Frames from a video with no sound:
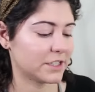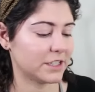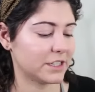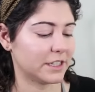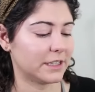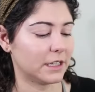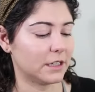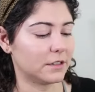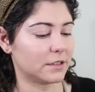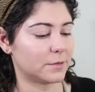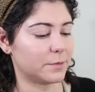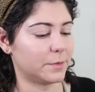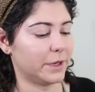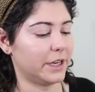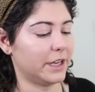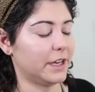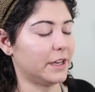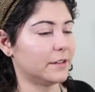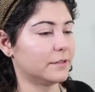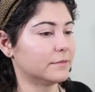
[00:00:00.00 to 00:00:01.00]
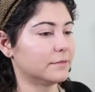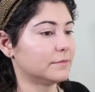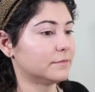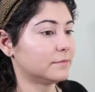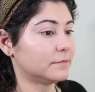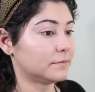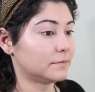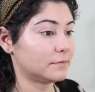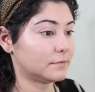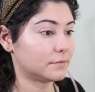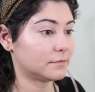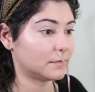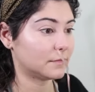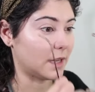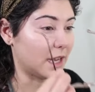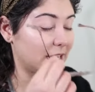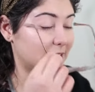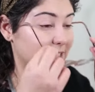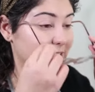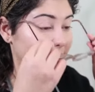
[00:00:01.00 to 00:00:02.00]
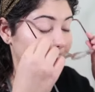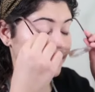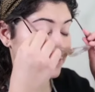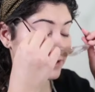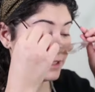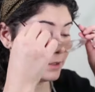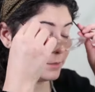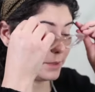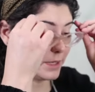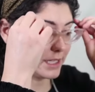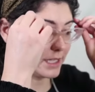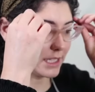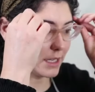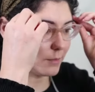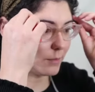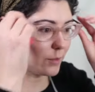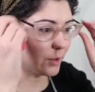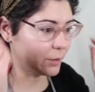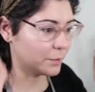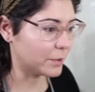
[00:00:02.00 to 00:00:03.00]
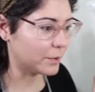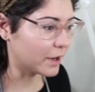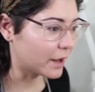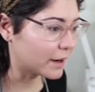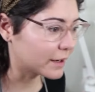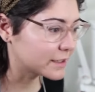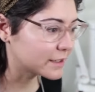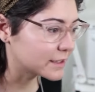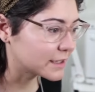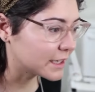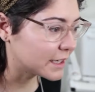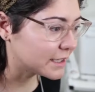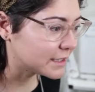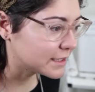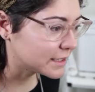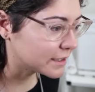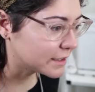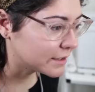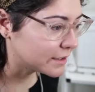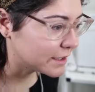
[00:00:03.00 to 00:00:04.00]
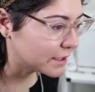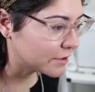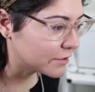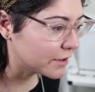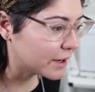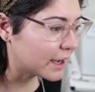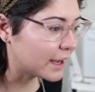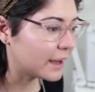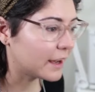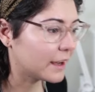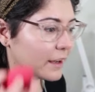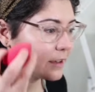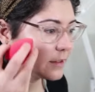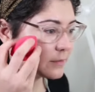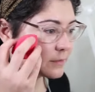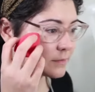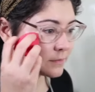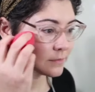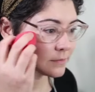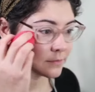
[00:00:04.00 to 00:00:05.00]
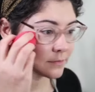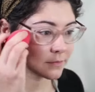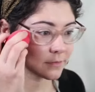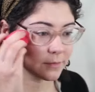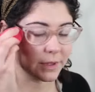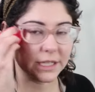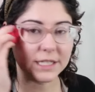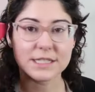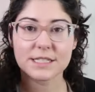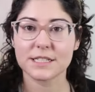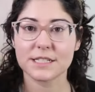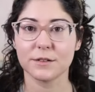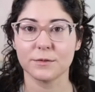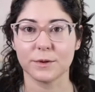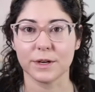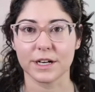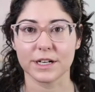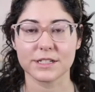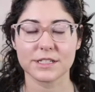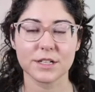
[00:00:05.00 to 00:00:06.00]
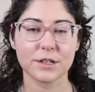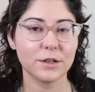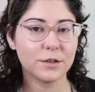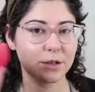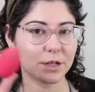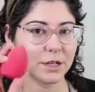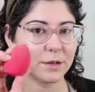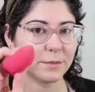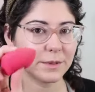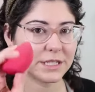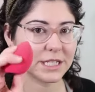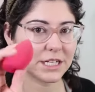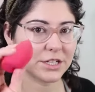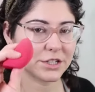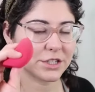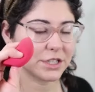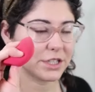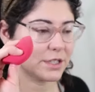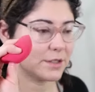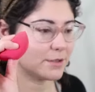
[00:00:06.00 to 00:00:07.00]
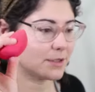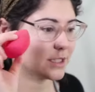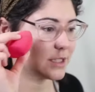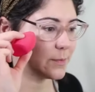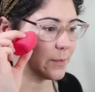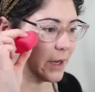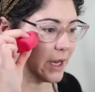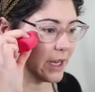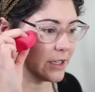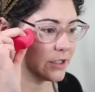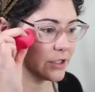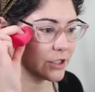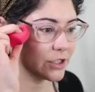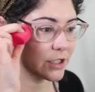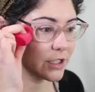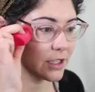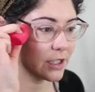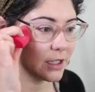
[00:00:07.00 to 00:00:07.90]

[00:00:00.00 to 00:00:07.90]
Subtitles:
actually think that looks pretty good. I definitely picked up more product than I did on the other eye, but it still works. So you could potentially use a sponge,